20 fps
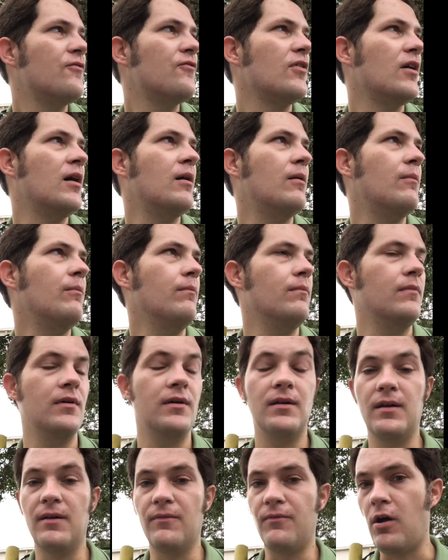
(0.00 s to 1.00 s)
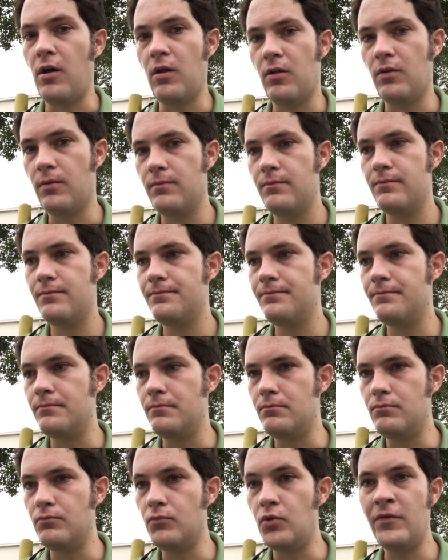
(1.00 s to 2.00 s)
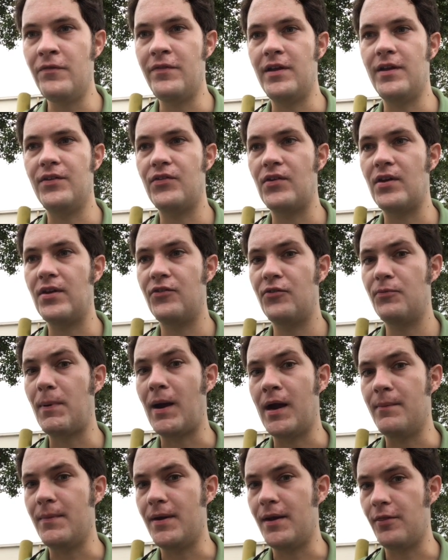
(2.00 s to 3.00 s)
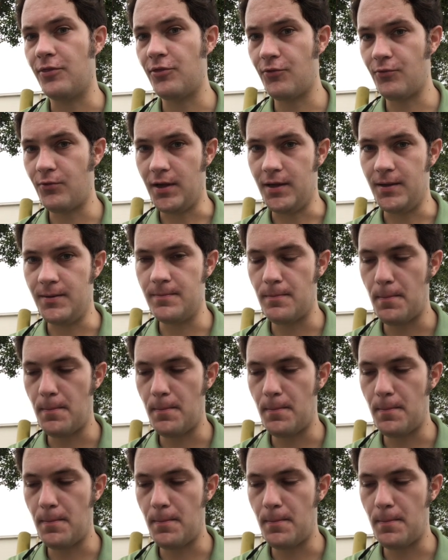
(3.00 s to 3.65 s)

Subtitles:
from, of all movies, Spider-Man 3.